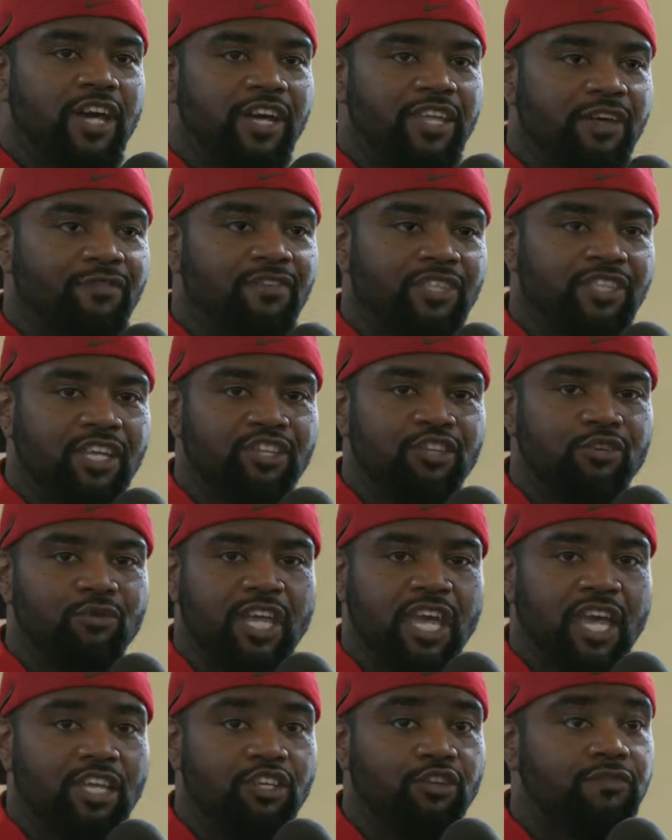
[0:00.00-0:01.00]
done everything you
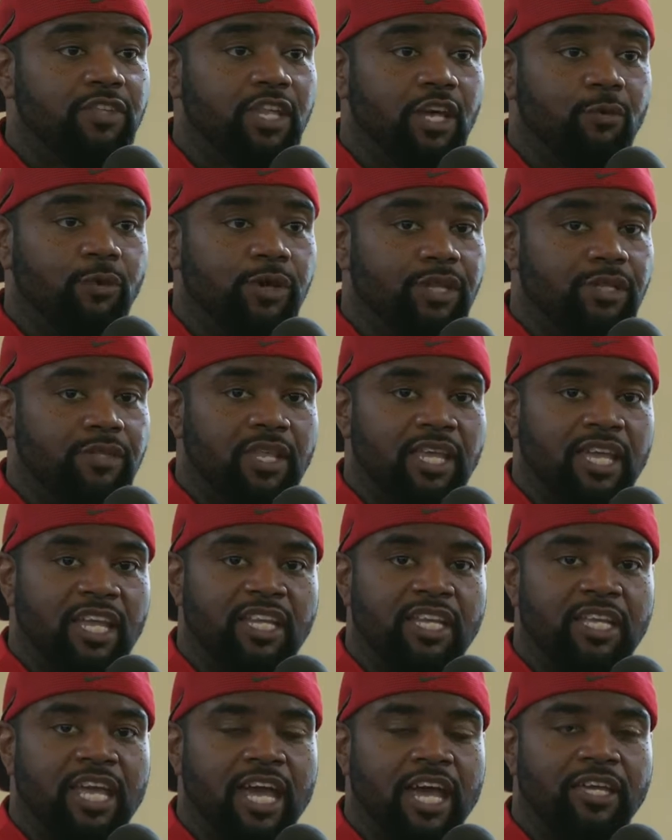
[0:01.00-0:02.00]
can. You've dealt with
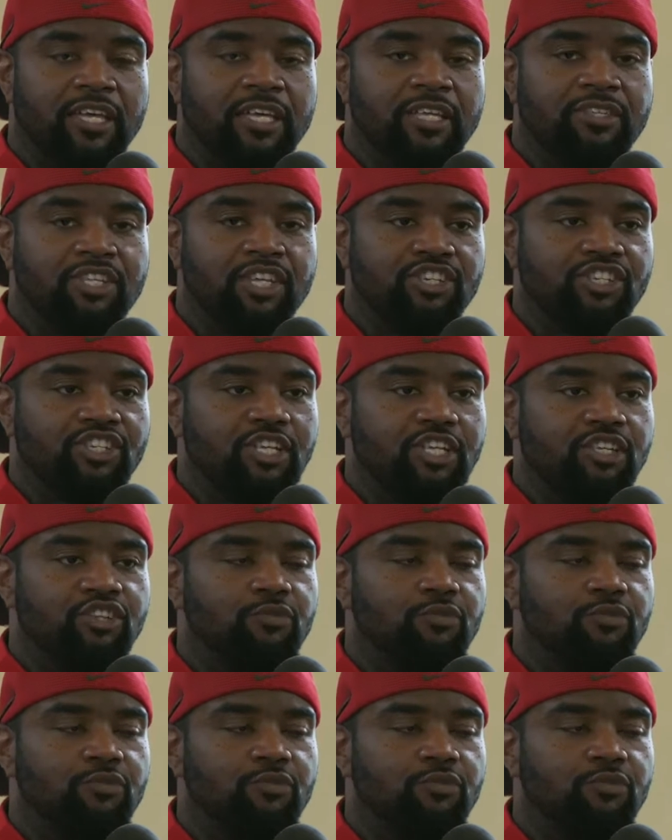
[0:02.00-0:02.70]
any kind of conditioning.